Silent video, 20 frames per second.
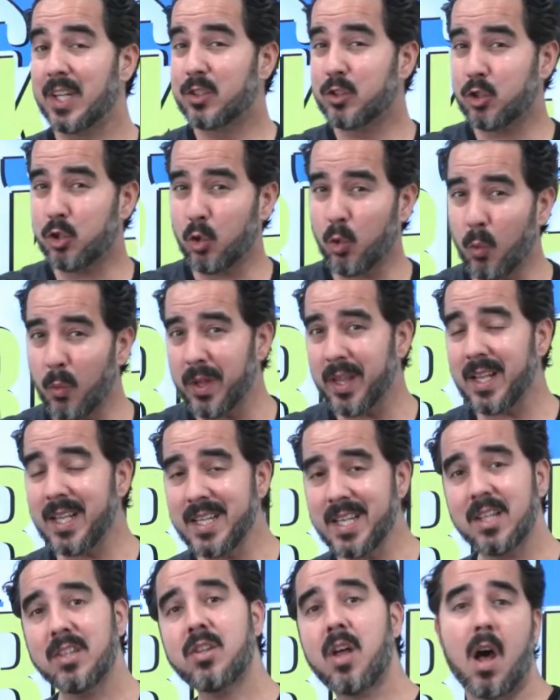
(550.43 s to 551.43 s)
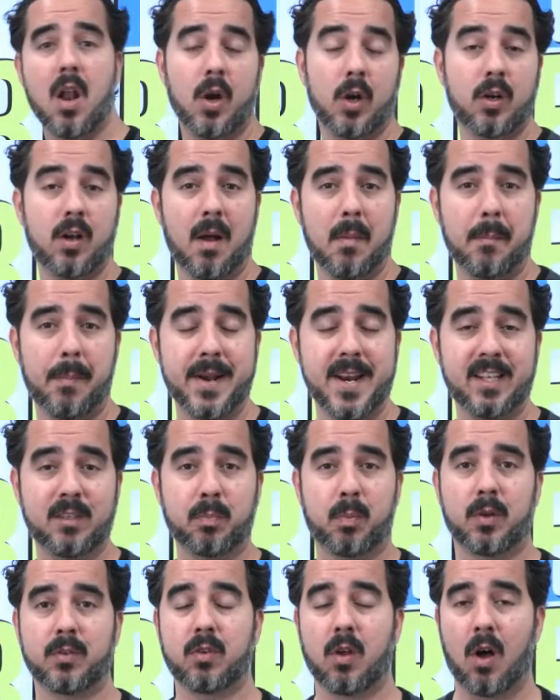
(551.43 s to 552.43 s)
trillion-dollar companies,
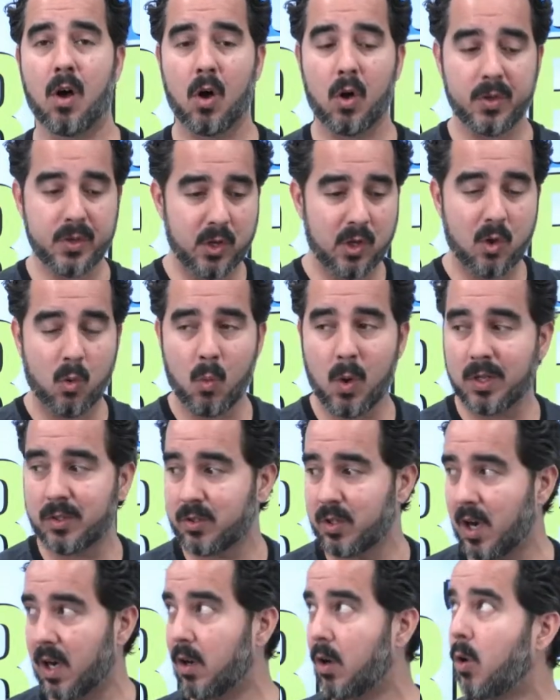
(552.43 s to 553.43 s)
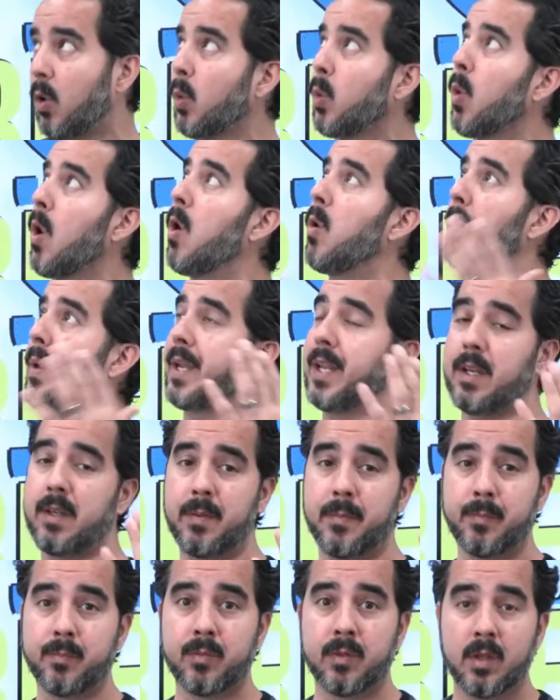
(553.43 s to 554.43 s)
plus all the other ones that are growing,